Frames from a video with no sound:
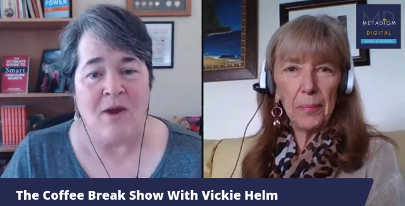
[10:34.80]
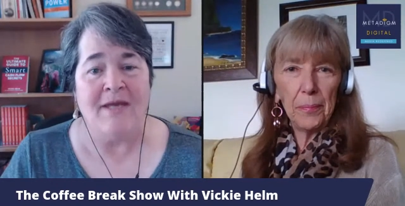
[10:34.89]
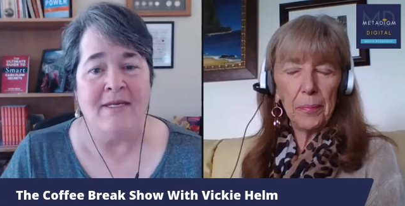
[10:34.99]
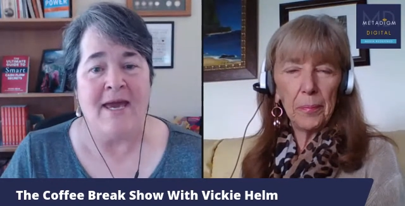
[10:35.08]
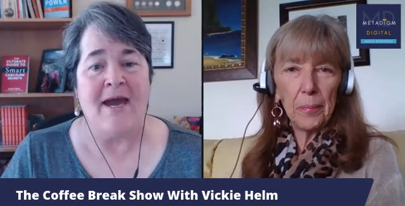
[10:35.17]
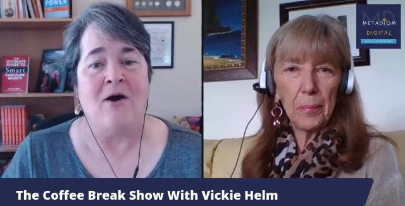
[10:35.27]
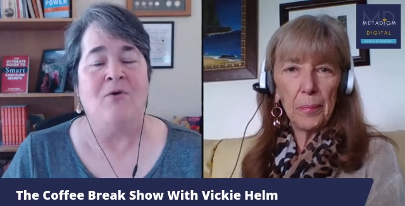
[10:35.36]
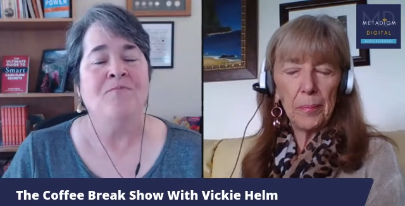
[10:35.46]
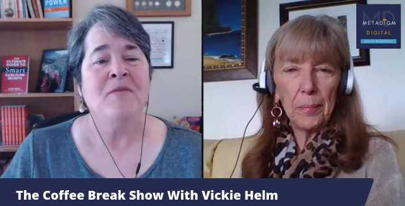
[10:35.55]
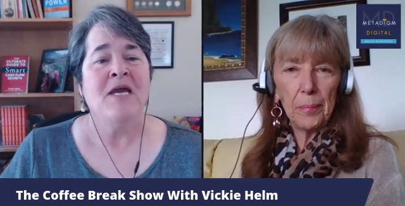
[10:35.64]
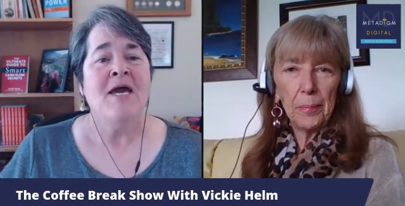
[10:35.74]
Speaker 1: right
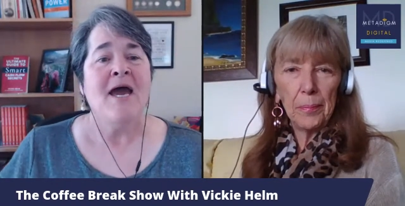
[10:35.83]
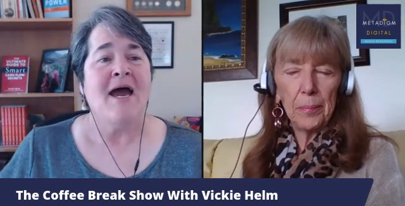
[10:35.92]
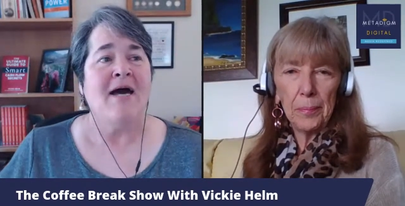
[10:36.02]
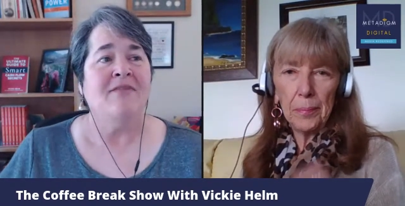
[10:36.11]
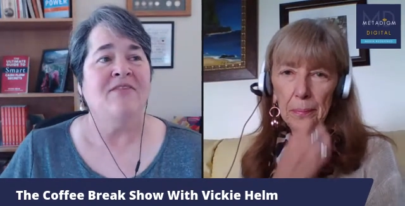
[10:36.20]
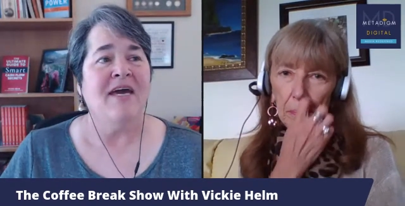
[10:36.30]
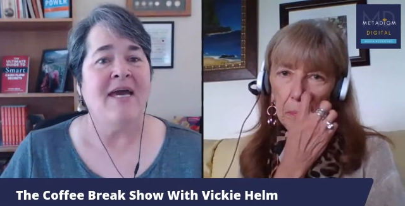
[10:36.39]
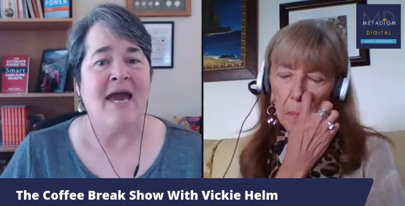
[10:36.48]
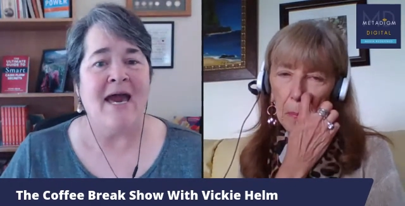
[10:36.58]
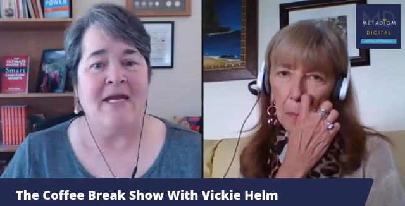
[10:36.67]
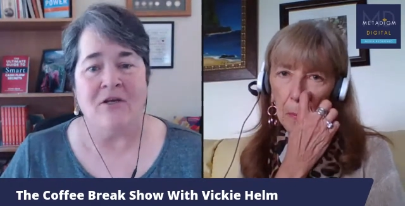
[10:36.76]
now and they
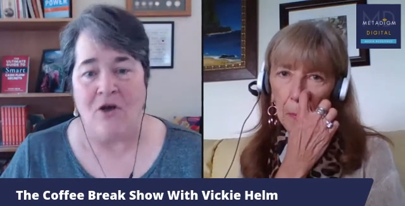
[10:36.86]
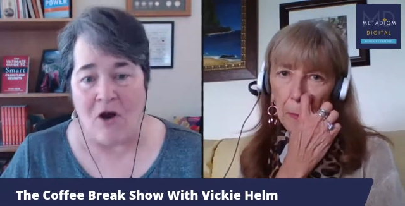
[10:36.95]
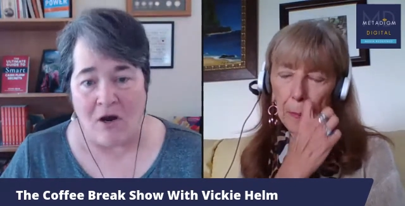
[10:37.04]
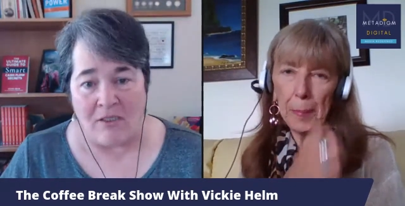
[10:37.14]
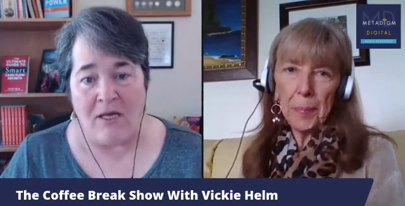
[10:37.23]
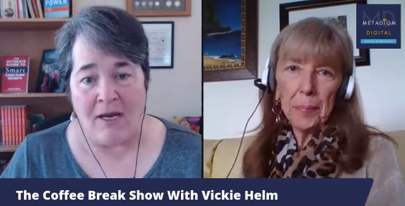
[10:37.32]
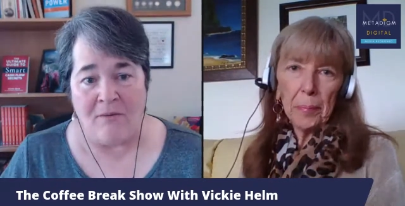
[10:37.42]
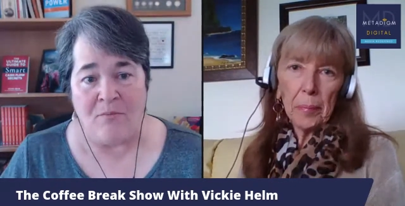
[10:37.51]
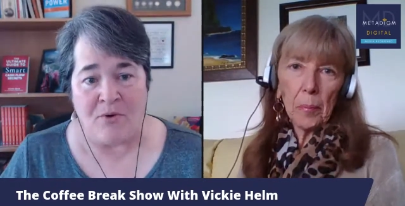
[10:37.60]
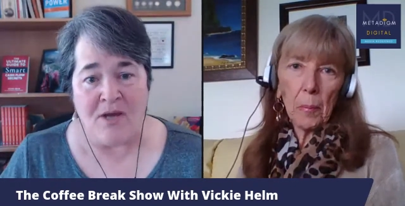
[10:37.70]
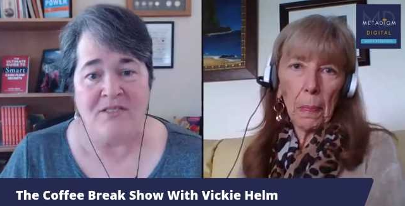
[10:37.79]
had an online
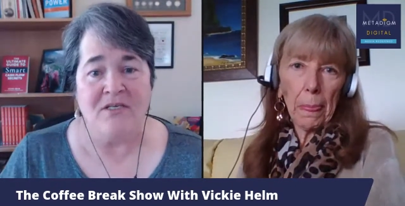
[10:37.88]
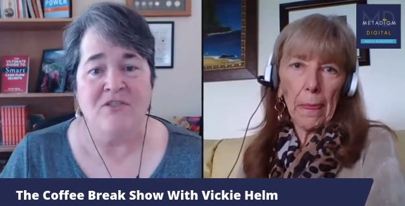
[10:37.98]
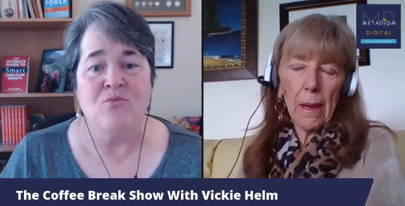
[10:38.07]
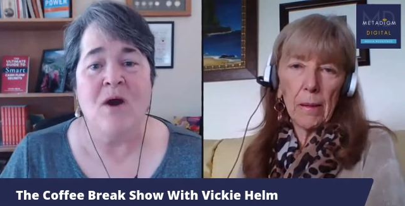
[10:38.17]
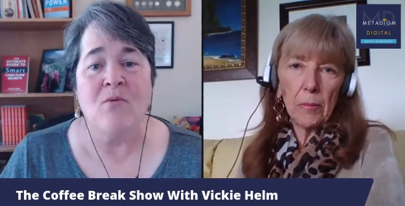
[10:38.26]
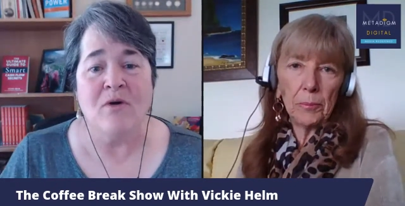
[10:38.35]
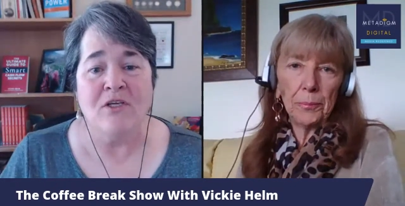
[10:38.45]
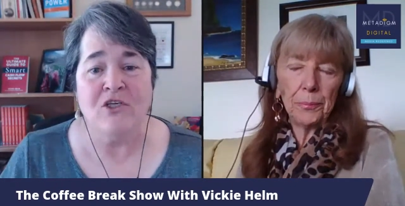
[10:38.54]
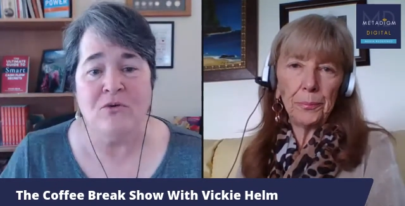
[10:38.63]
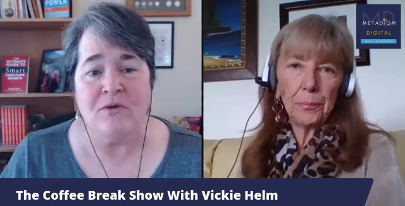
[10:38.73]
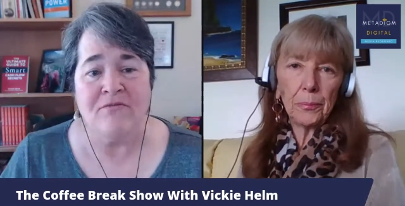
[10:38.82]
presence, what would
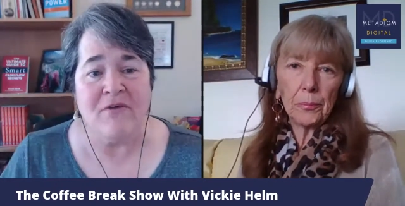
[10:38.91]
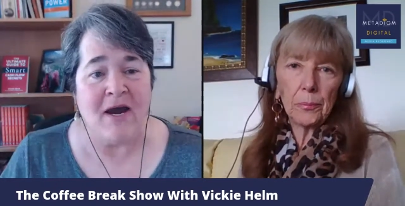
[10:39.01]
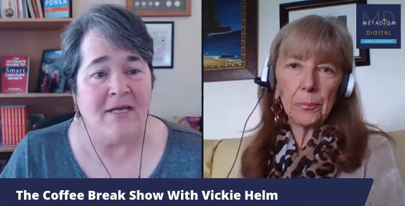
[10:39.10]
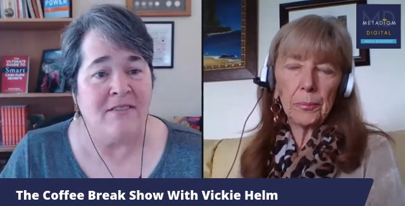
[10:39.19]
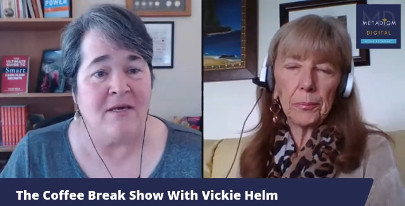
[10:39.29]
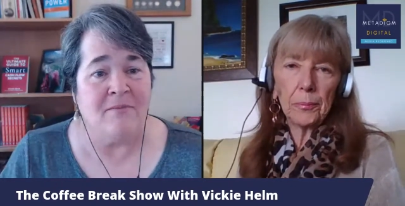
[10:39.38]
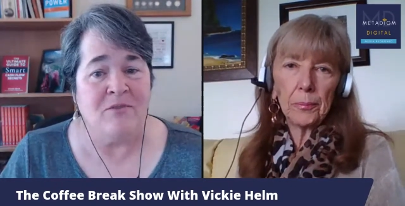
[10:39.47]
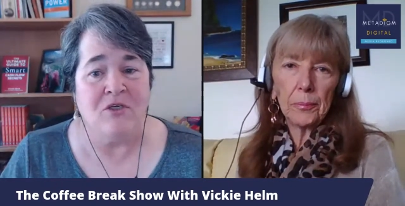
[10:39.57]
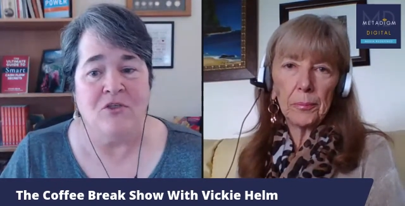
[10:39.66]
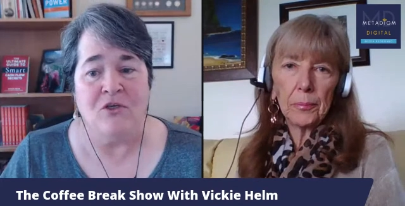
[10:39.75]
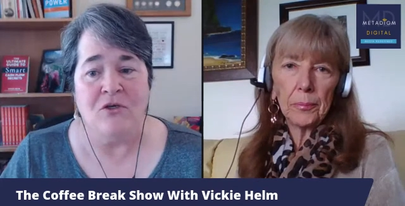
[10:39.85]
you advise them to
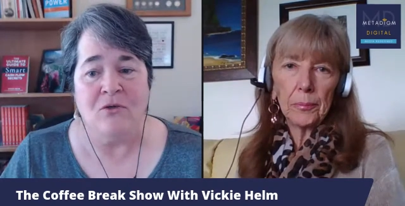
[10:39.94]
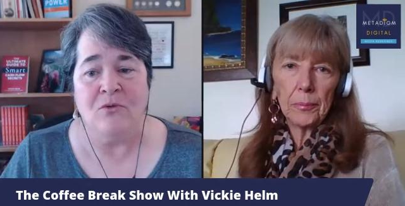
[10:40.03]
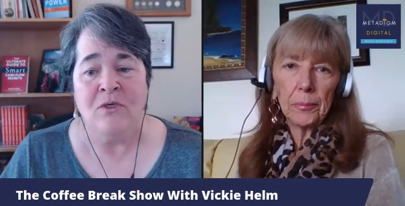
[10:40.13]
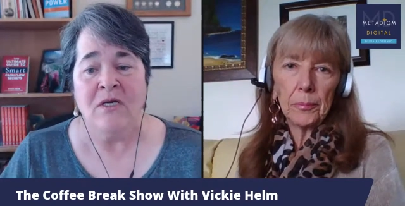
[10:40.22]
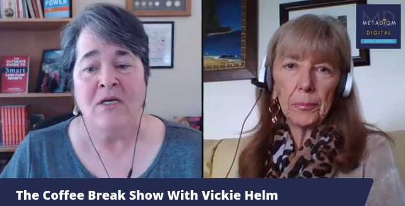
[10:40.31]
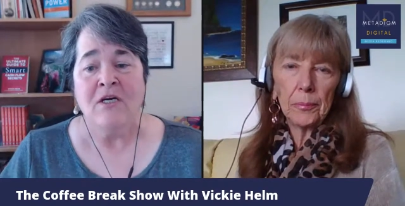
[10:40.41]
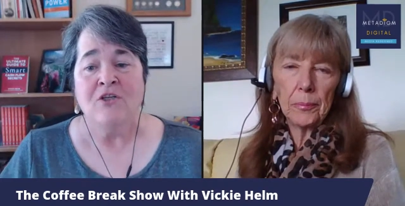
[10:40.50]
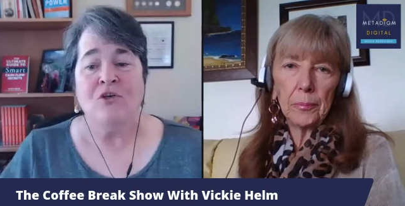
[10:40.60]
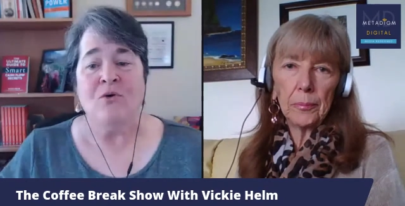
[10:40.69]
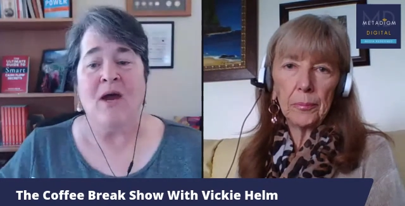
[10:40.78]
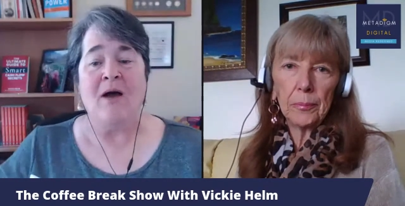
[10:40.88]
do
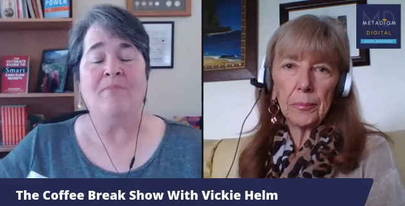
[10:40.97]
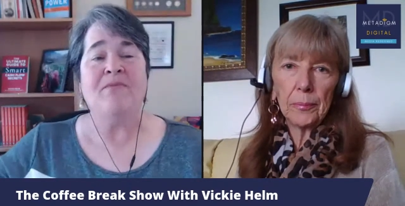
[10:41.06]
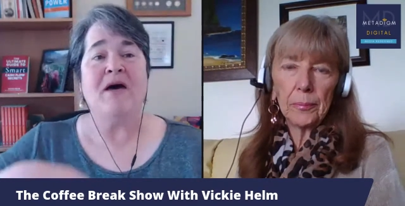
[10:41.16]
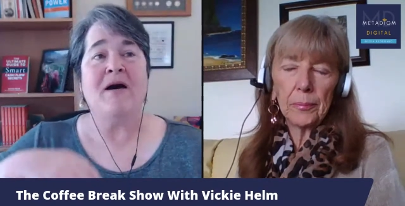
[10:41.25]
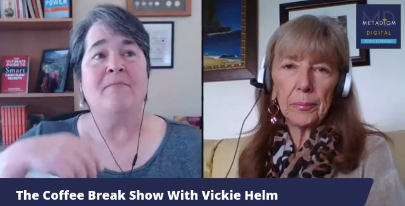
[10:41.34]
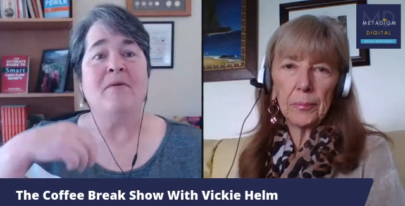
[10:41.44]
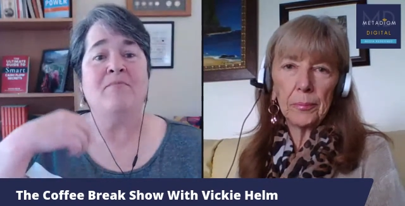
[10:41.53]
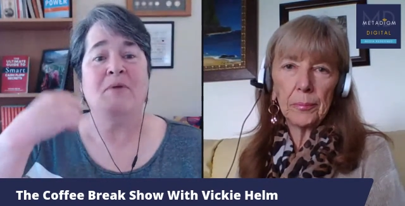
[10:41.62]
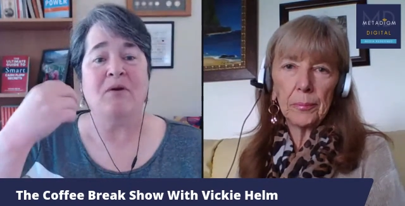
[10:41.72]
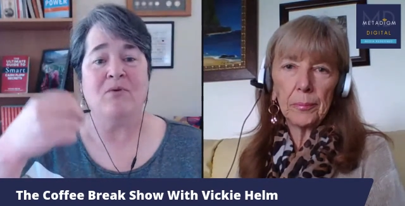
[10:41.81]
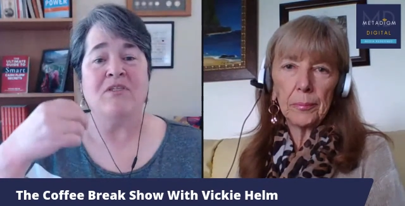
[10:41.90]
to help them
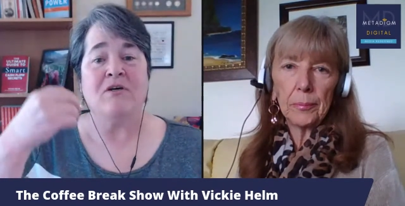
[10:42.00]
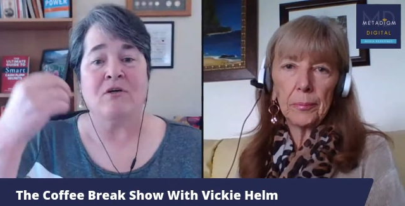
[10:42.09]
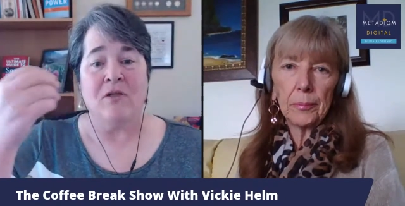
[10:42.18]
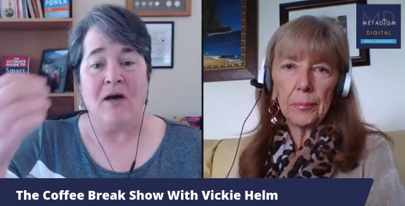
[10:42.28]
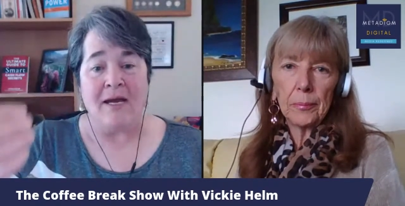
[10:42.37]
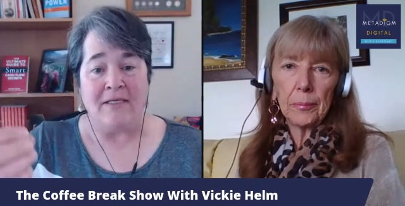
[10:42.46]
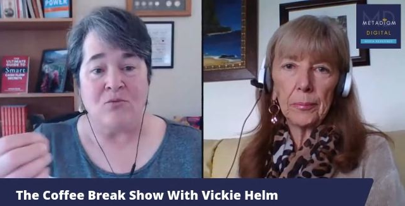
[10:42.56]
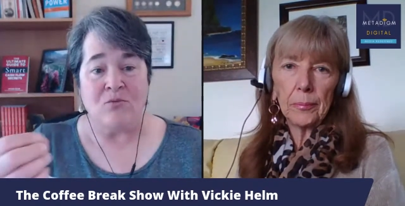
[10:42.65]
be with their clients?